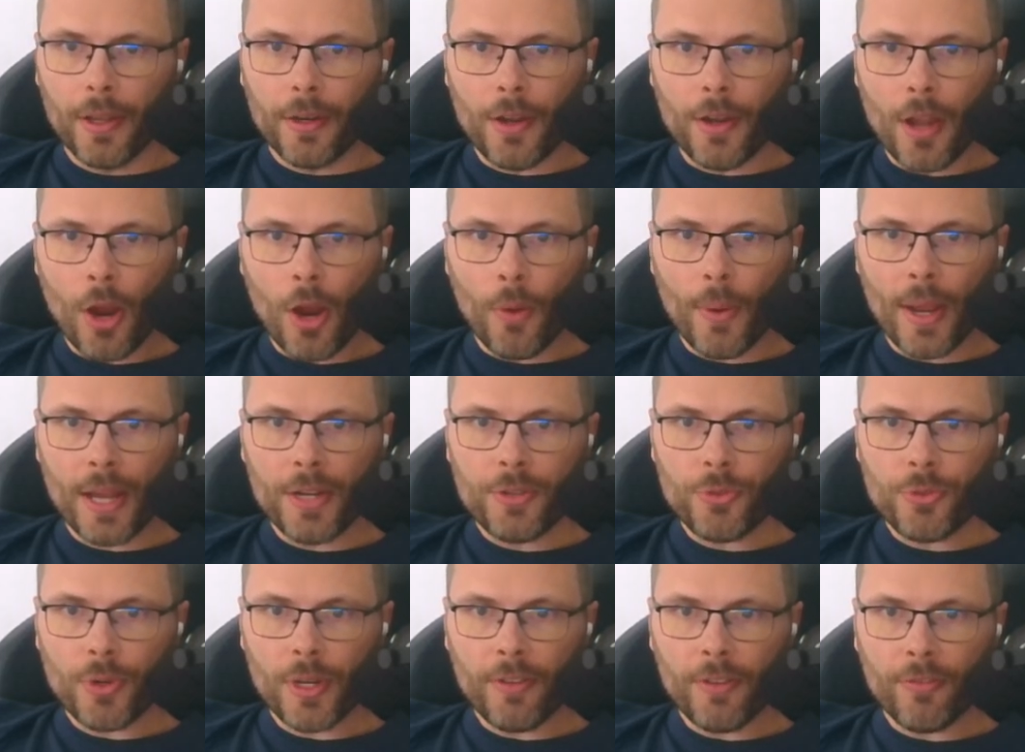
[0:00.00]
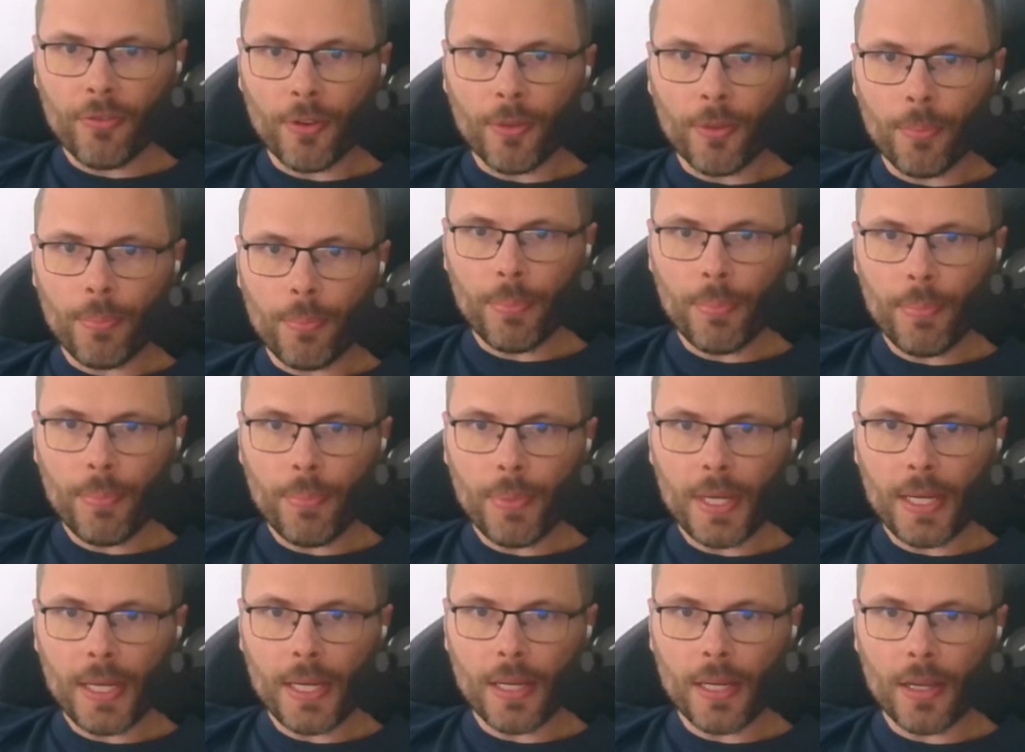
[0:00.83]
No entry for
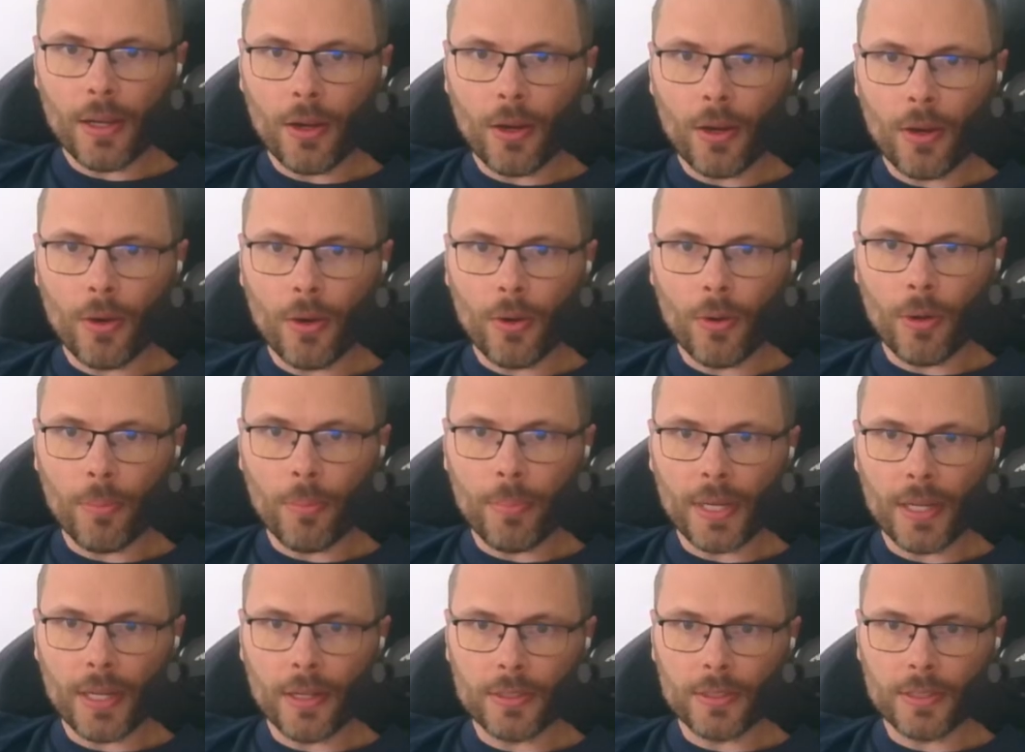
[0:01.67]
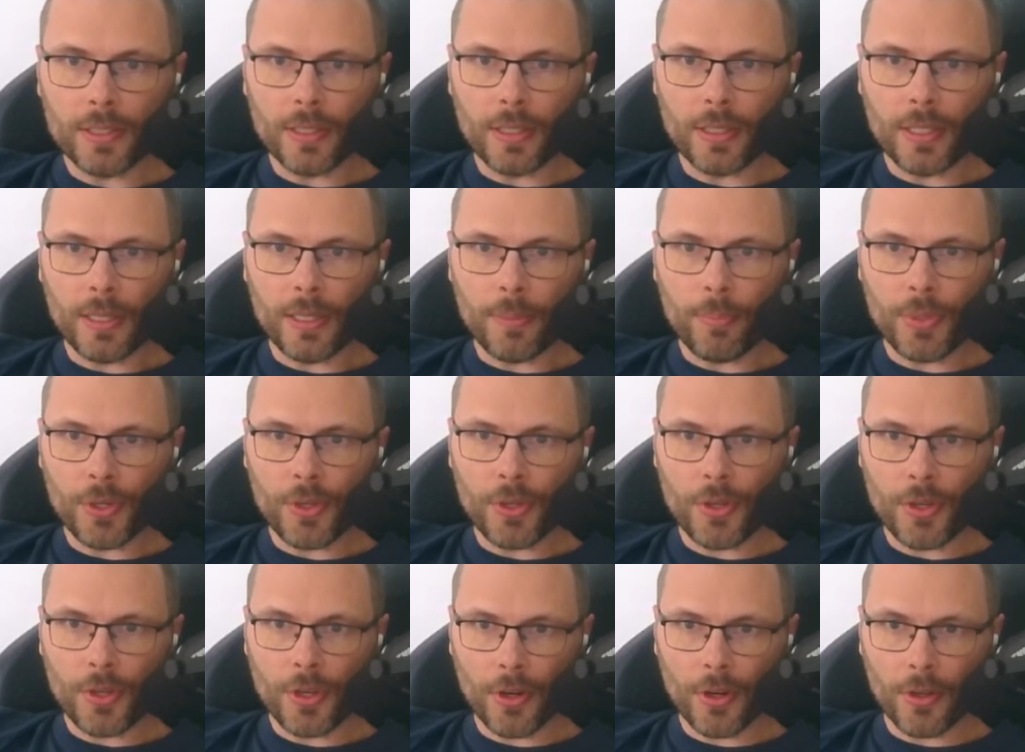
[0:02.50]
PO appears in the
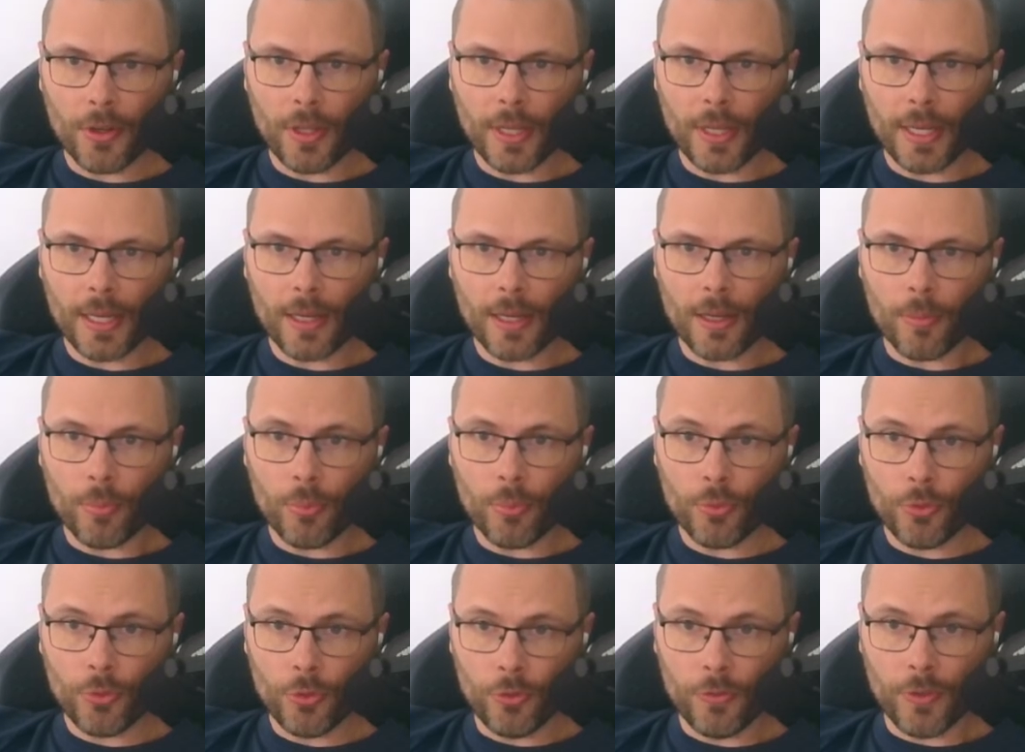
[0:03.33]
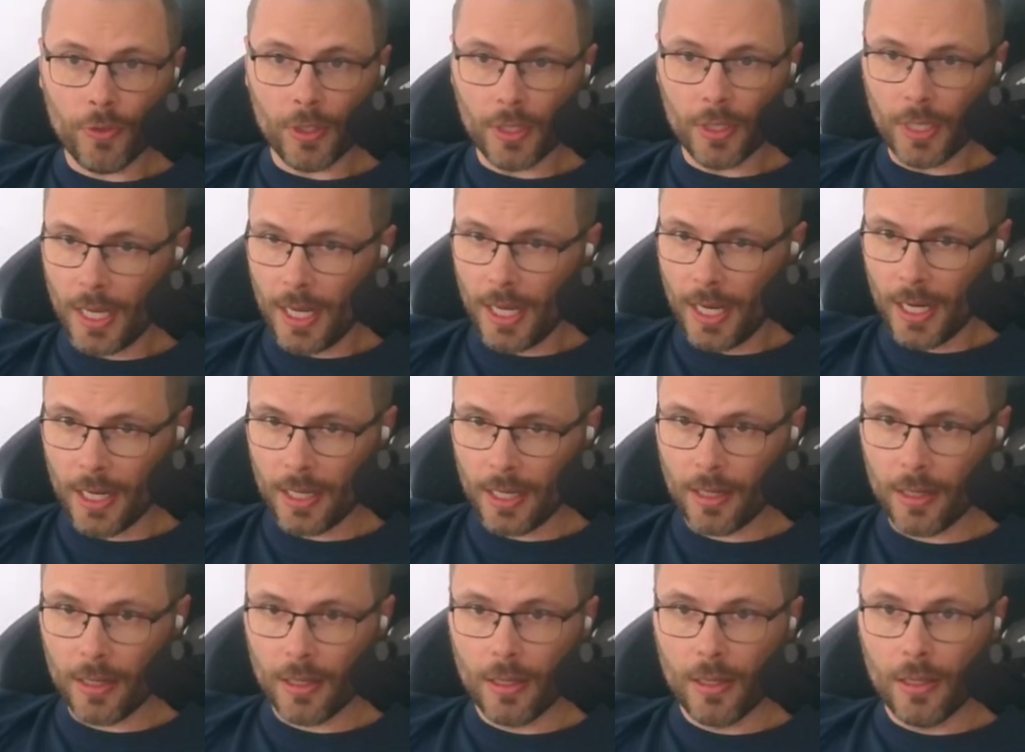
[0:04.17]
Procure Link approval
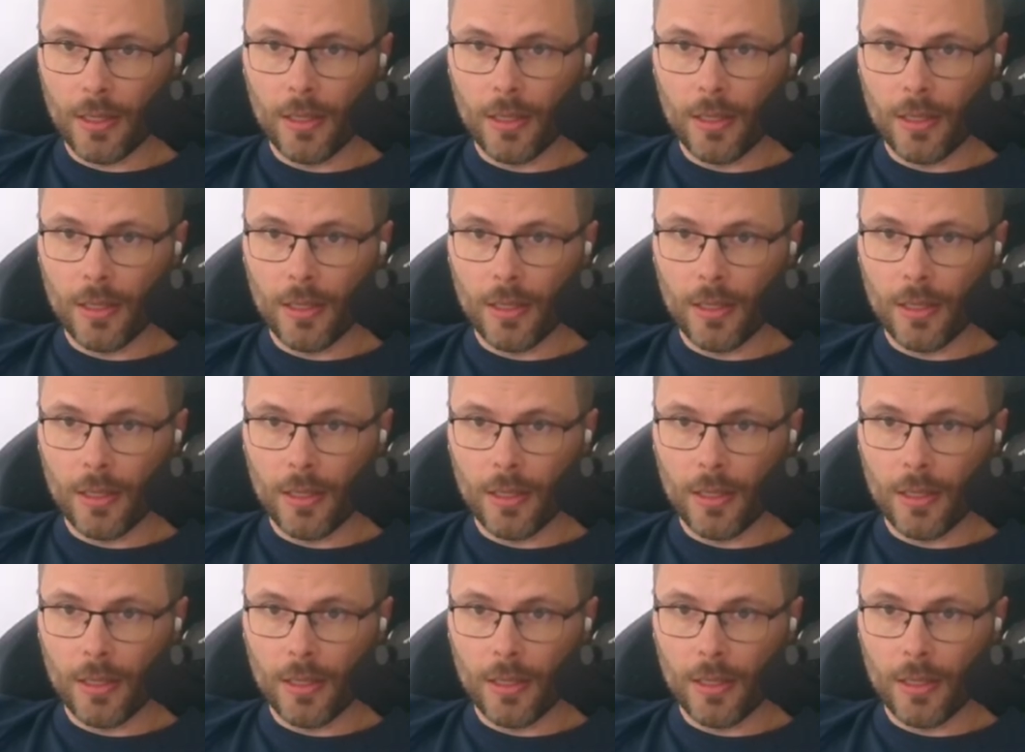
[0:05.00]
log.